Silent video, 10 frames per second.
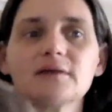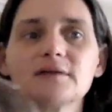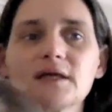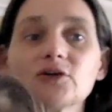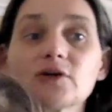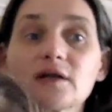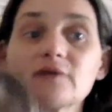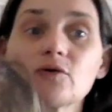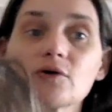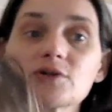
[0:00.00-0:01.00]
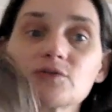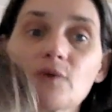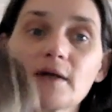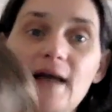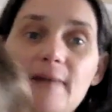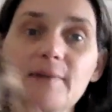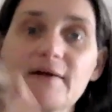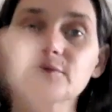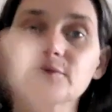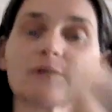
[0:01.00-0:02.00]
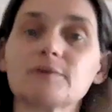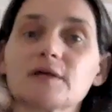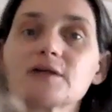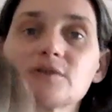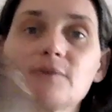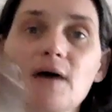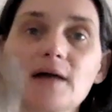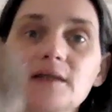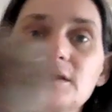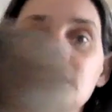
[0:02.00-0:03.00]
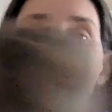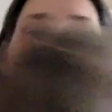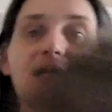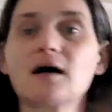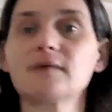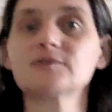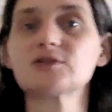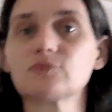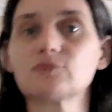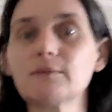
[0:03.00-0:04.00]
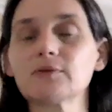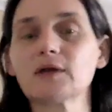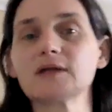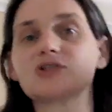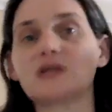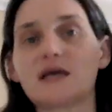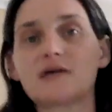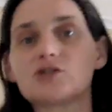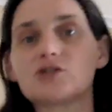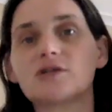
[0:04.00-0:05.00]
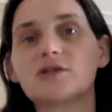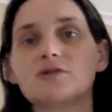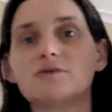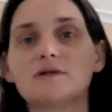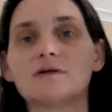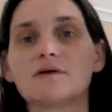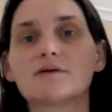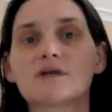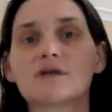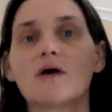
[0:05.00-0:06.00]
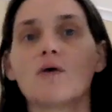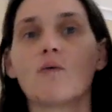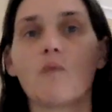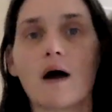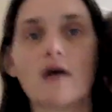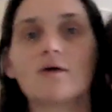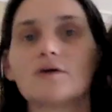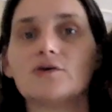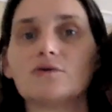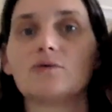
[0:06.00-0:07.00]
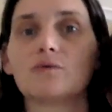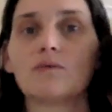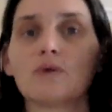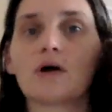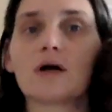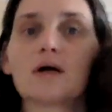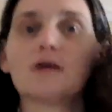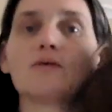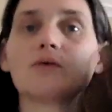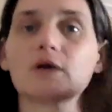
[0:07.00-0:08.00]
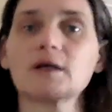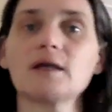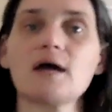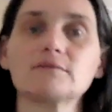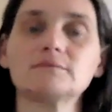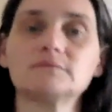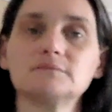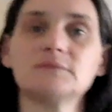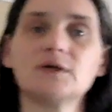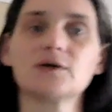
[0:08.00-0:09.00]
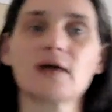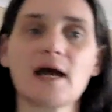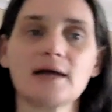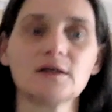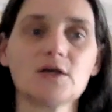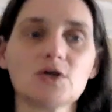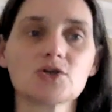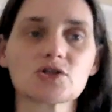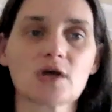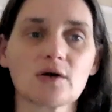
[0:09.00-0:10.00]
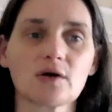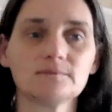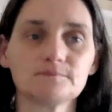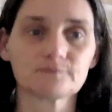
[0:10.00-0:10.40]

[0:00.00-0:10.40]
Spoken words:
then you're going to, of course, want a nap afterward, because your body needs time to replenish the energy that you use while you were working out. Okay. So